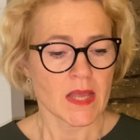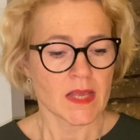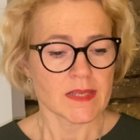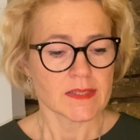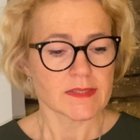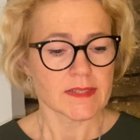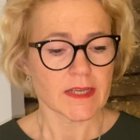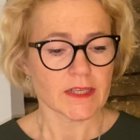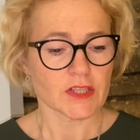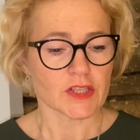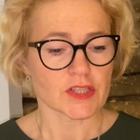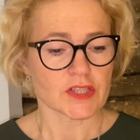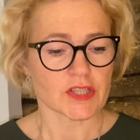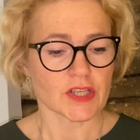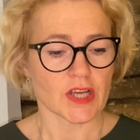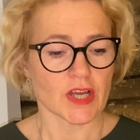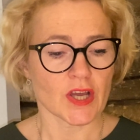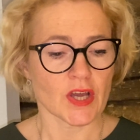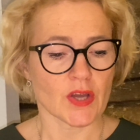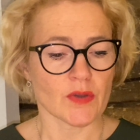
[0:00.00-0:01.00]
Second,
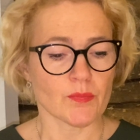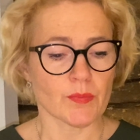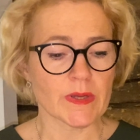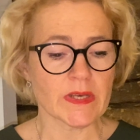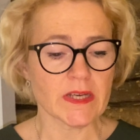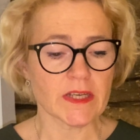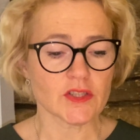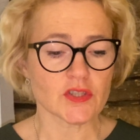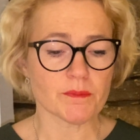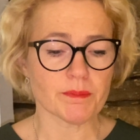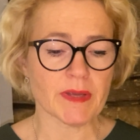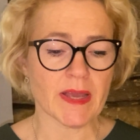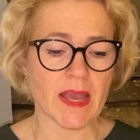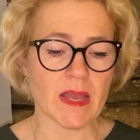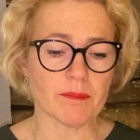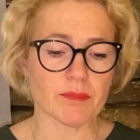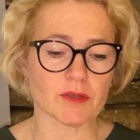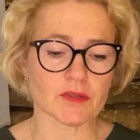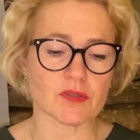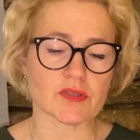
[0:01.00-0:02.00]
uh, we need to be
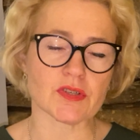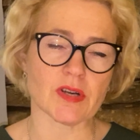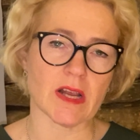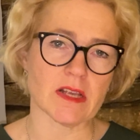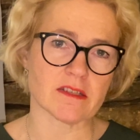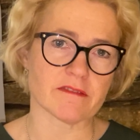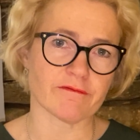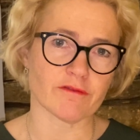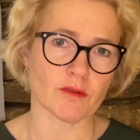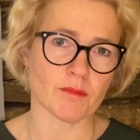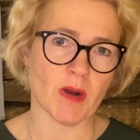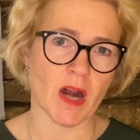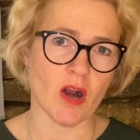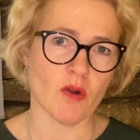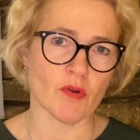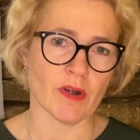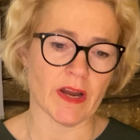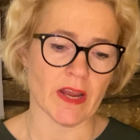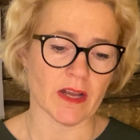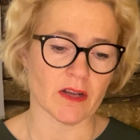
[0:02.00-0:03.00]
able to transform
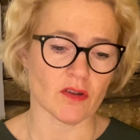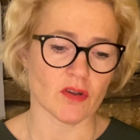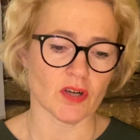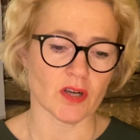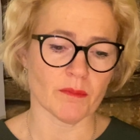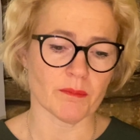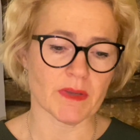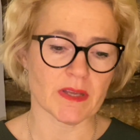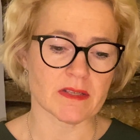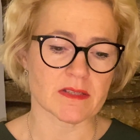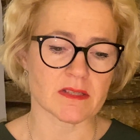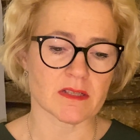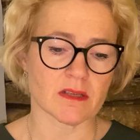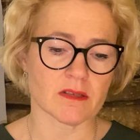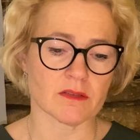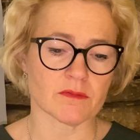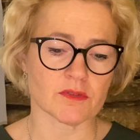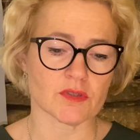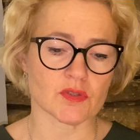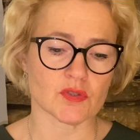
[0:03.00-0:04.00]
our economies
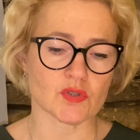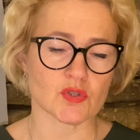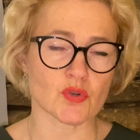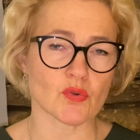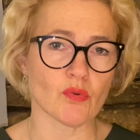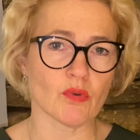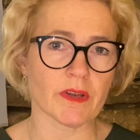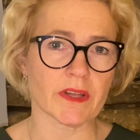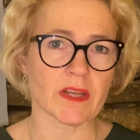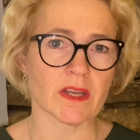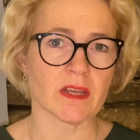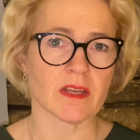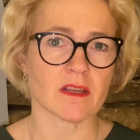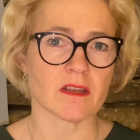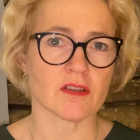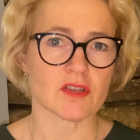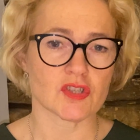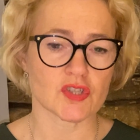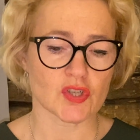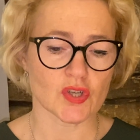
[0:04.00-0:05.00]
truly
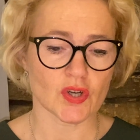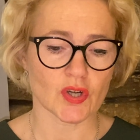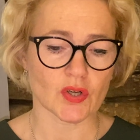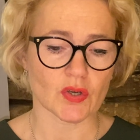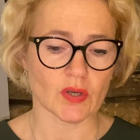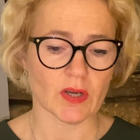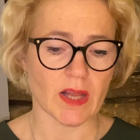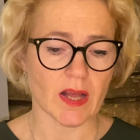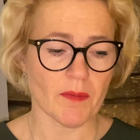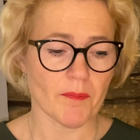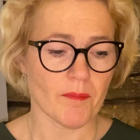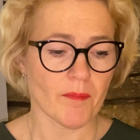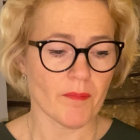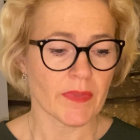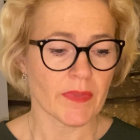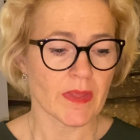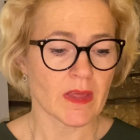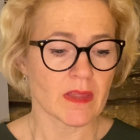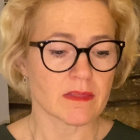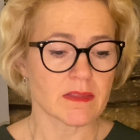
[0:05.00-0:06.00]
circular.
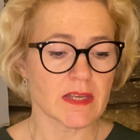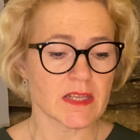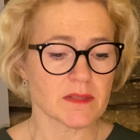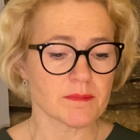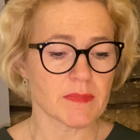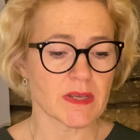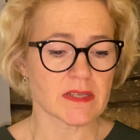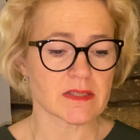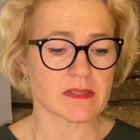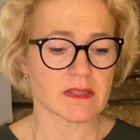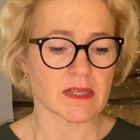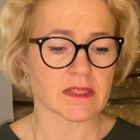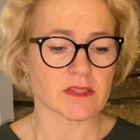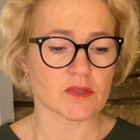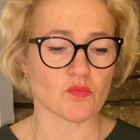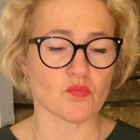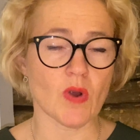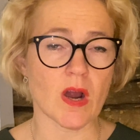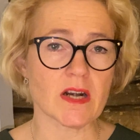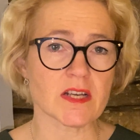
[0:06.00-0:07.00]
This means that the
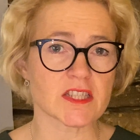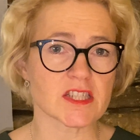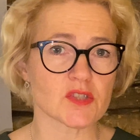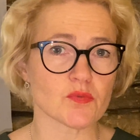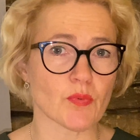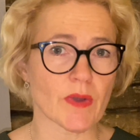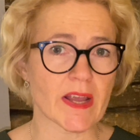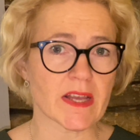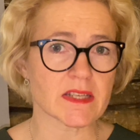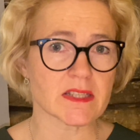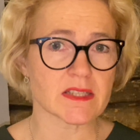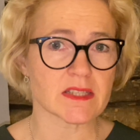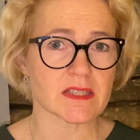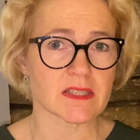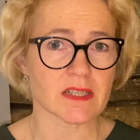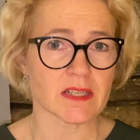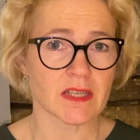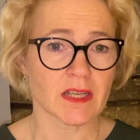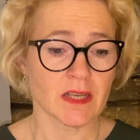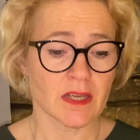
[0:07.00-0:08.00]
once
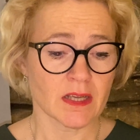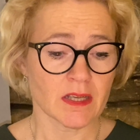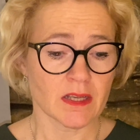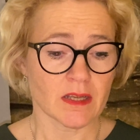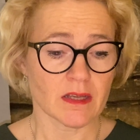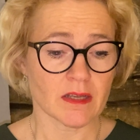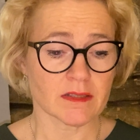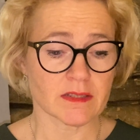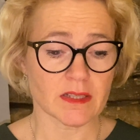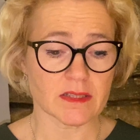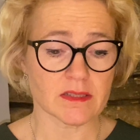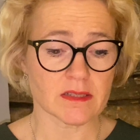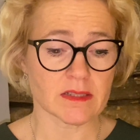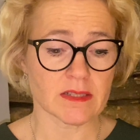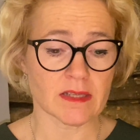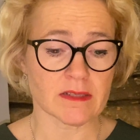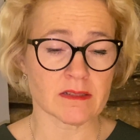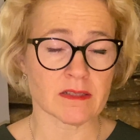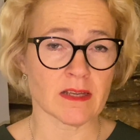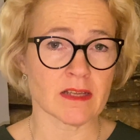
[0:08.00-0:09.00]
waste it doesn't
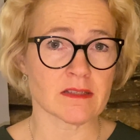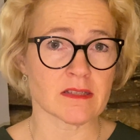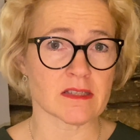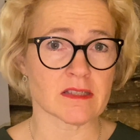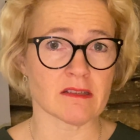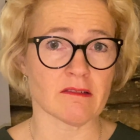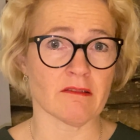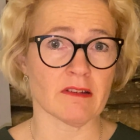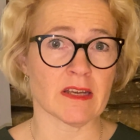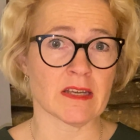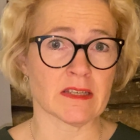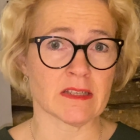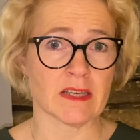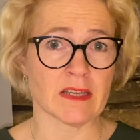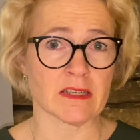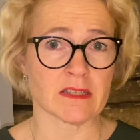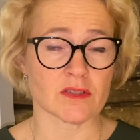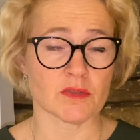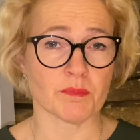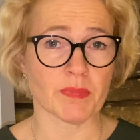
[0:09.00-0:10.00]
necessarily
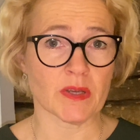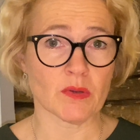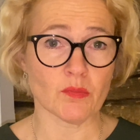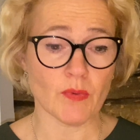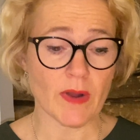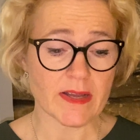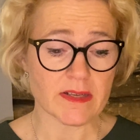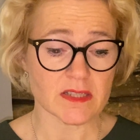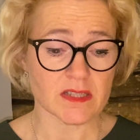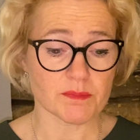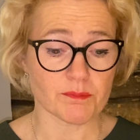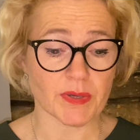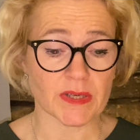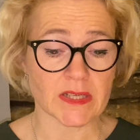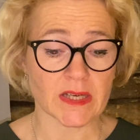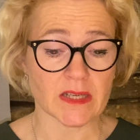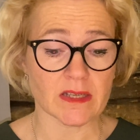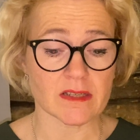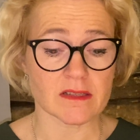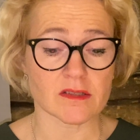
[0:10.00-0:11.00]
need to be waste, but
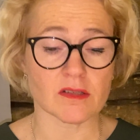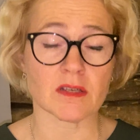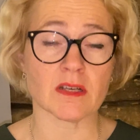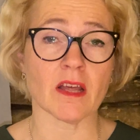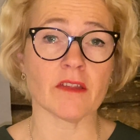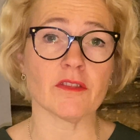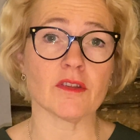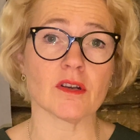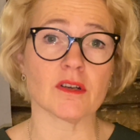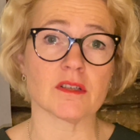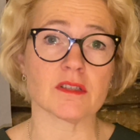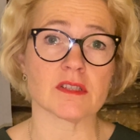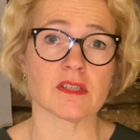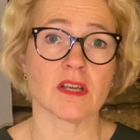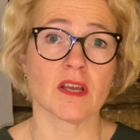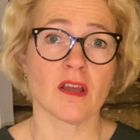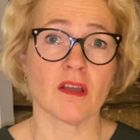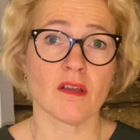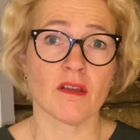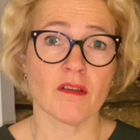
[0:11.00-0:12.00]
it is another's
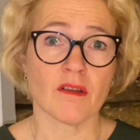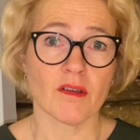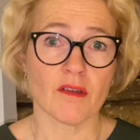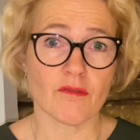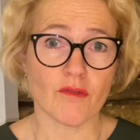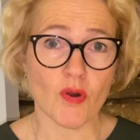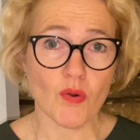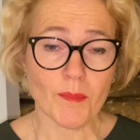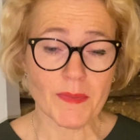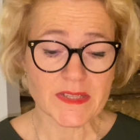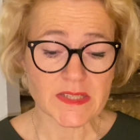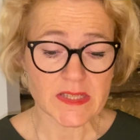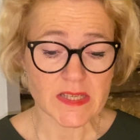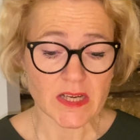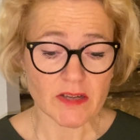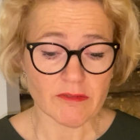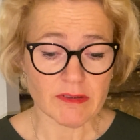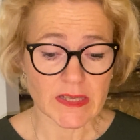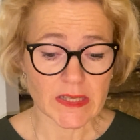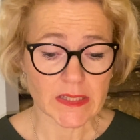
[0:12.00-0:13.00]
raw
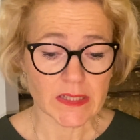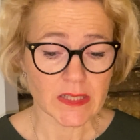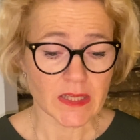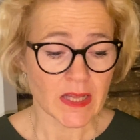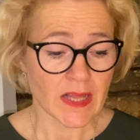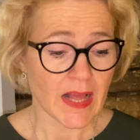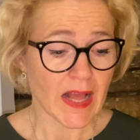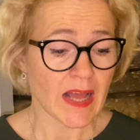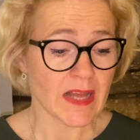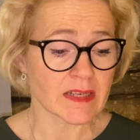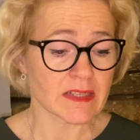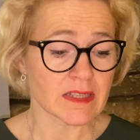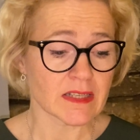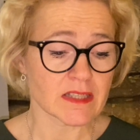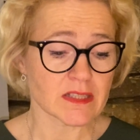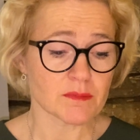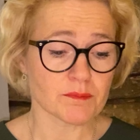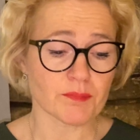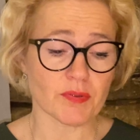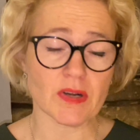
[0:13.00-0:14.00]
material. And
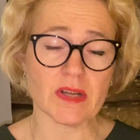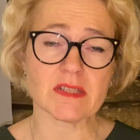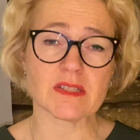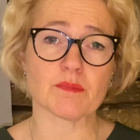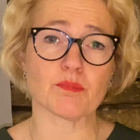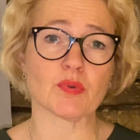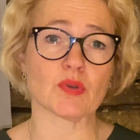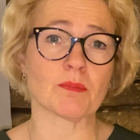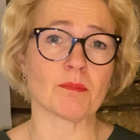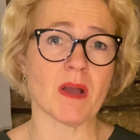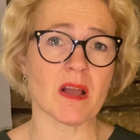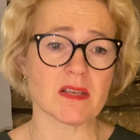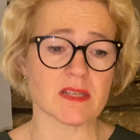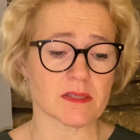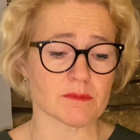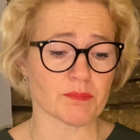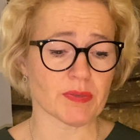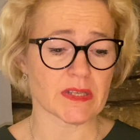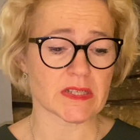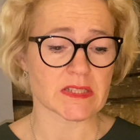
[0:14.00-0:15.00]
this principle
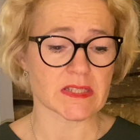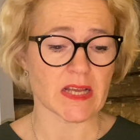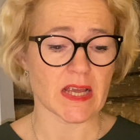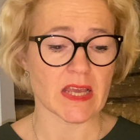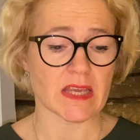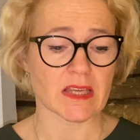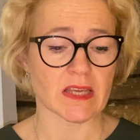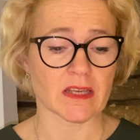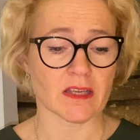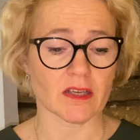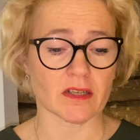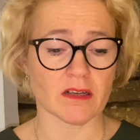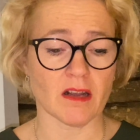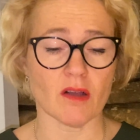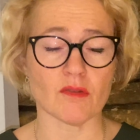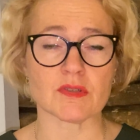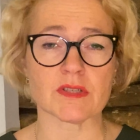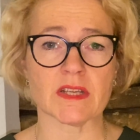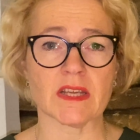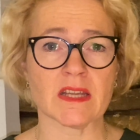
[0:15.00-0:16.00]
must be taking
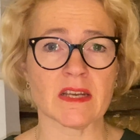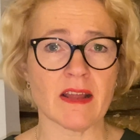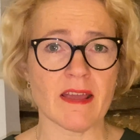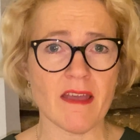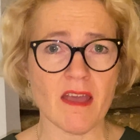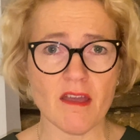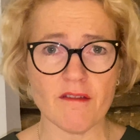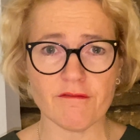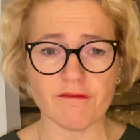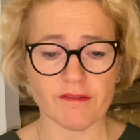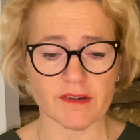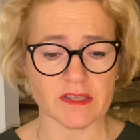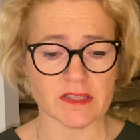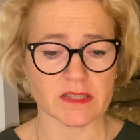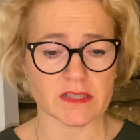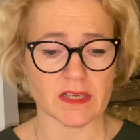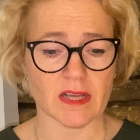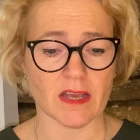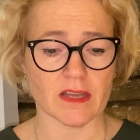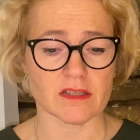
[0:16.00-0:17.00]
account in every
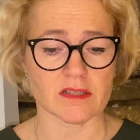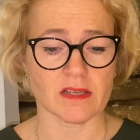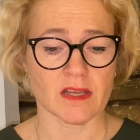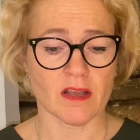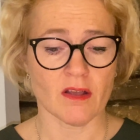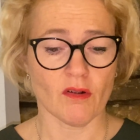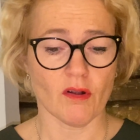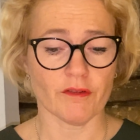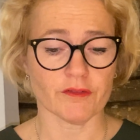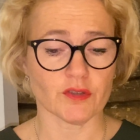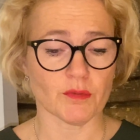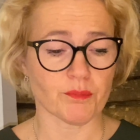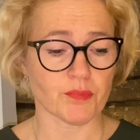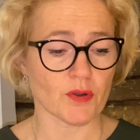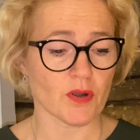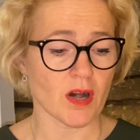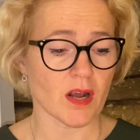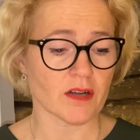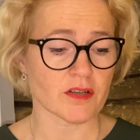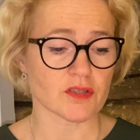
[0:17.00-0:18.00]
stage of the
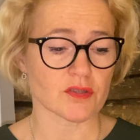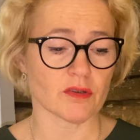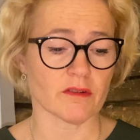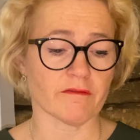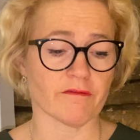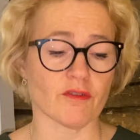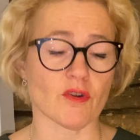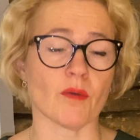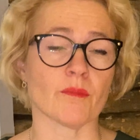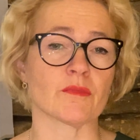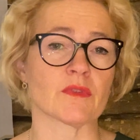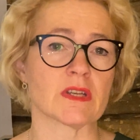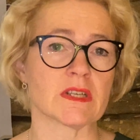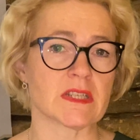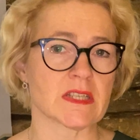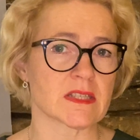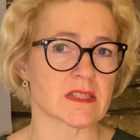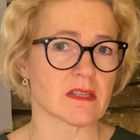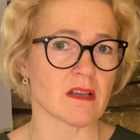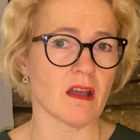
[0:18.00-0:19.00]
production from the
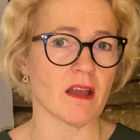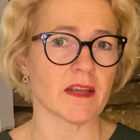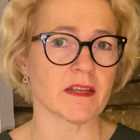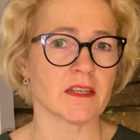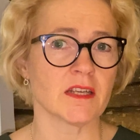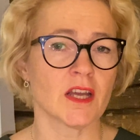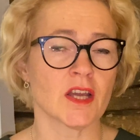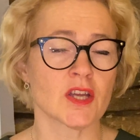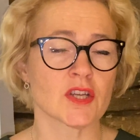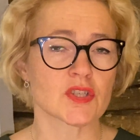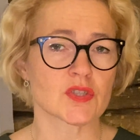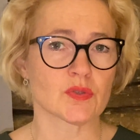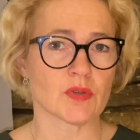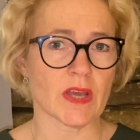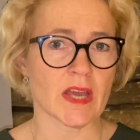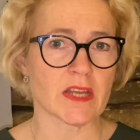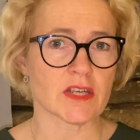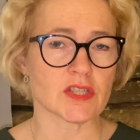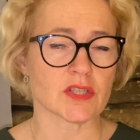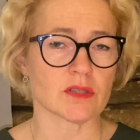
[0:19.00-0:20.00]
design to
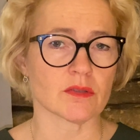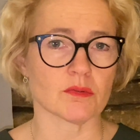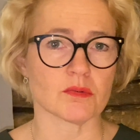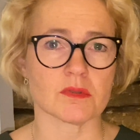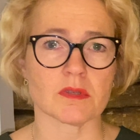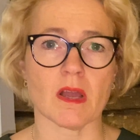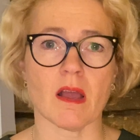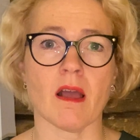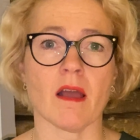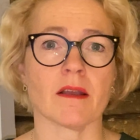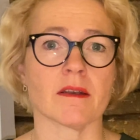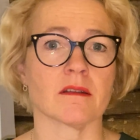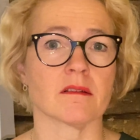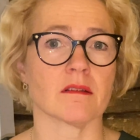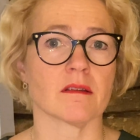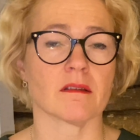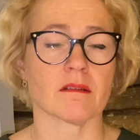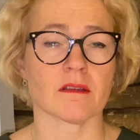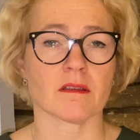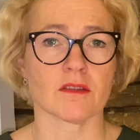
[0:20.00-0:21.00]
end use and
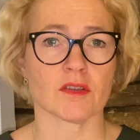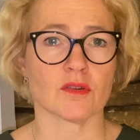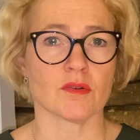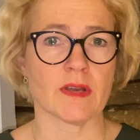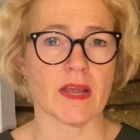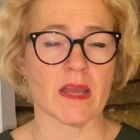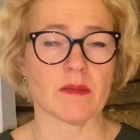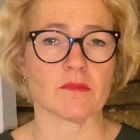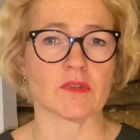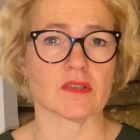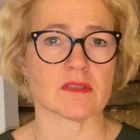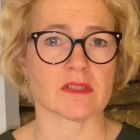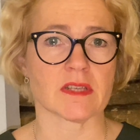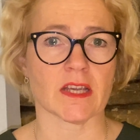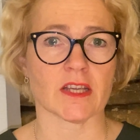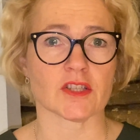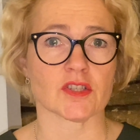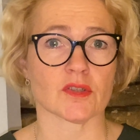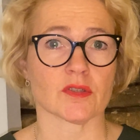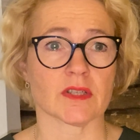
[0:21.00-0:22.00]
you name the
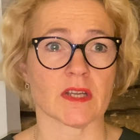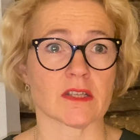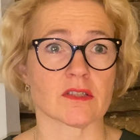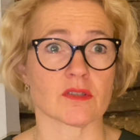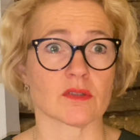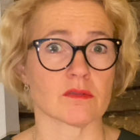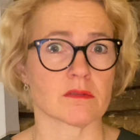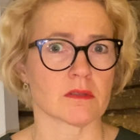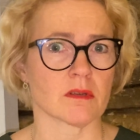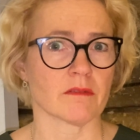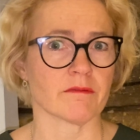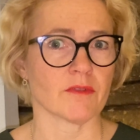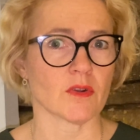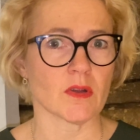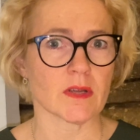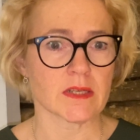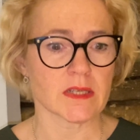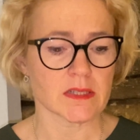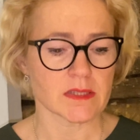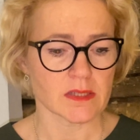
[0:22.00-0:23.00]
sector that could
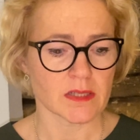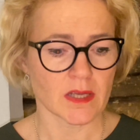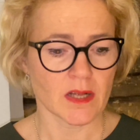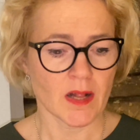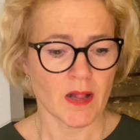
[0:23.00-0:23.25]
avoid it.